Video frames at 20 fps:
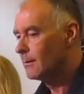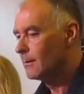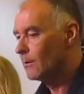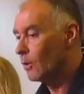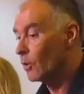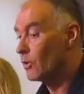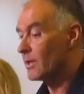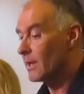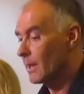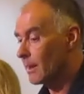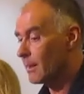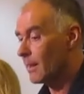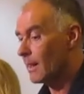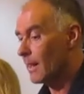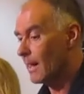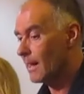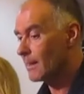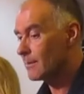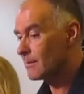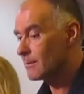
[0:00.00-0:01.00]
On the other
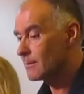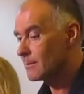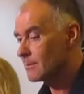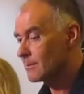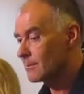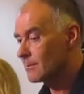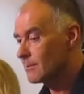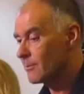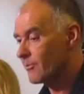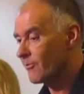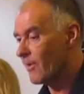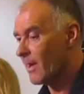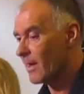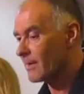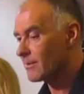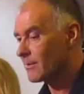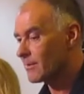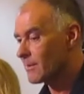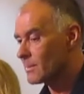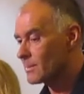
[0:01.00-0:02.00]
hand, the
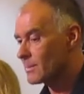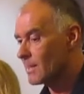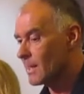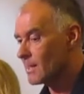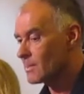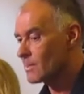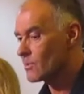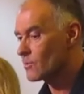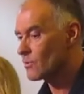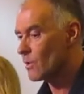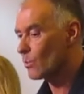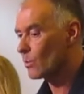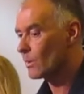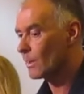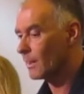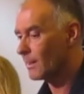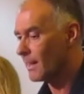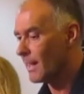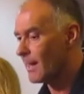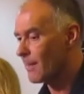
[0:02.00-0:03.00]
fact that this case is now
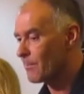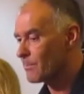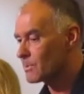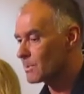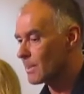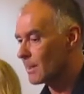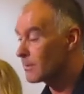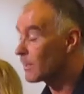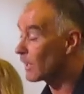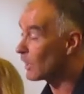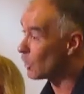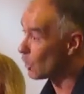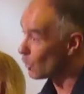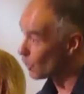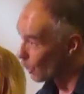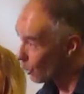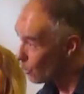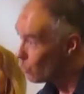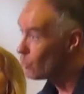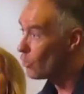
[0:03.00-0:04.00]
collapsed and the
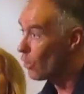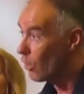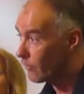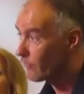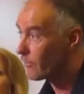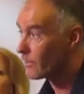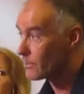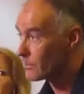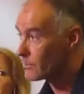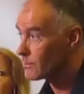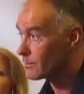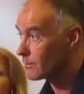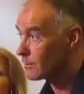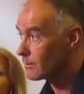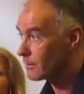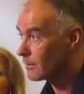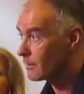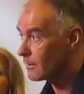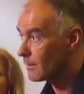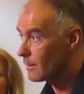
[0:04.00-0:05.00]
Crown Office
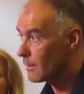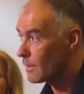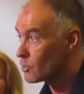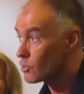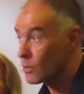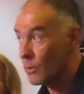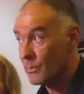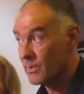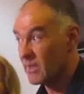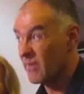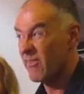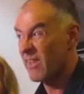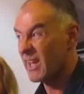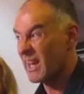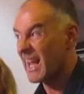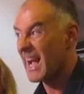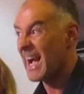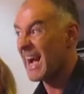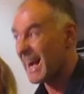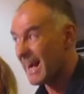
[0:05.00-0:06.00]
is now at the
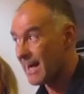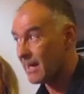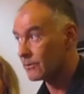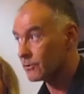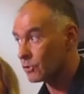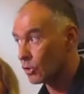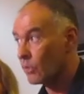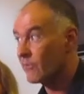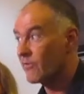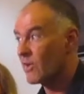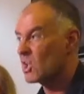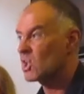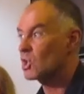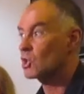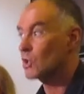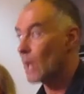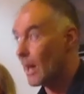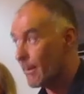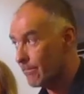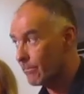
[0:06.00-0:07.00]
very heart of a
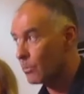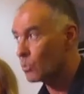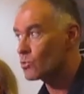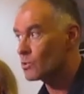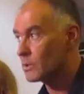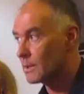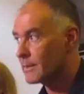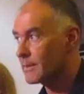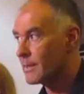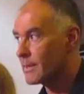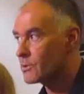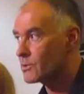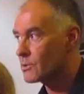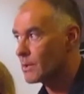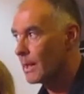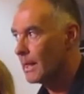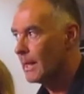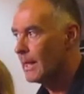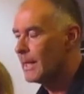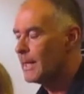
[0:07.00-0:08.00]
shambles like
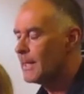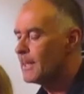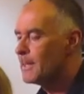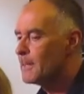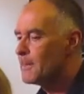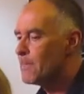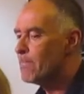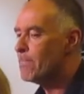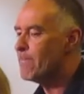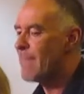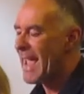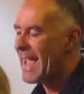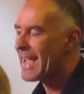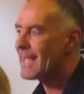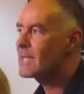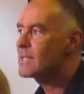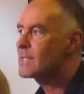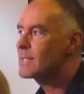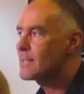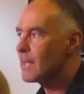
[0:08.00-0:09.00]
this
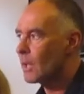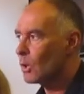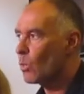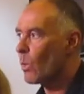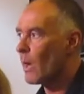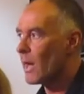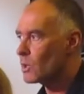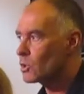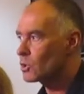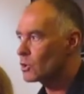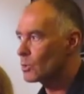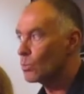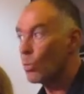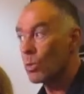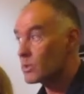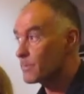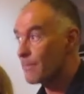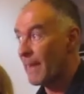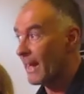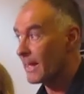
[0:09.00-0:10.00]
begs the question,
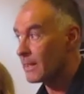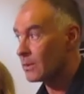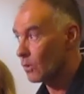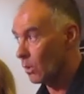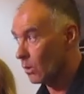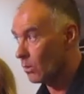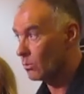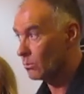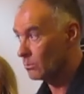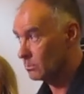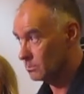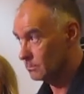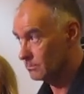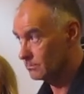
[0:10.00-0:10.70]
what's behind it all?